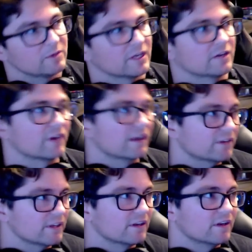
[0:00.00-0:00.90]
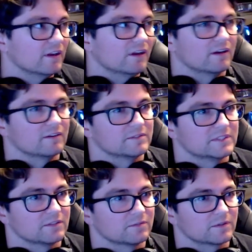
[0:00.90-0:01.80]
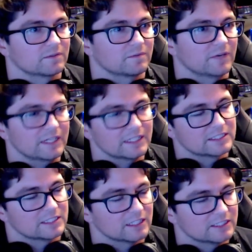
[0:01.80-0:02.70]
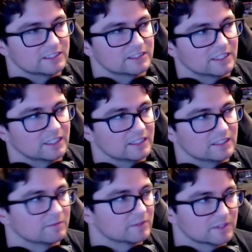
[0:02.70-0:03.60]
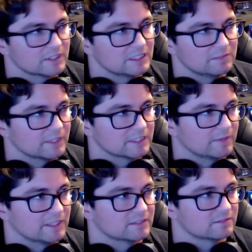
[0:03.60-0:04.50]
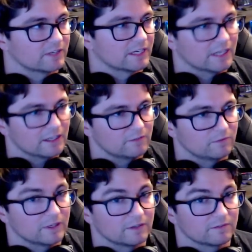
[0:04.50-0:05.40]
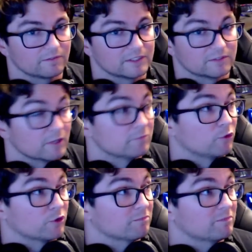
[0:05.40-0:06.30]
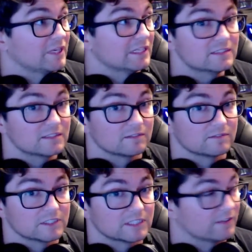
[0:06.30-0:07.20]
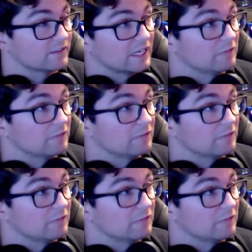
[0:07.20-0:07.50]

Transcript: play around it. So we're not going to touch any numbers of the DPS passive right now. It's a really important piece of just how the game.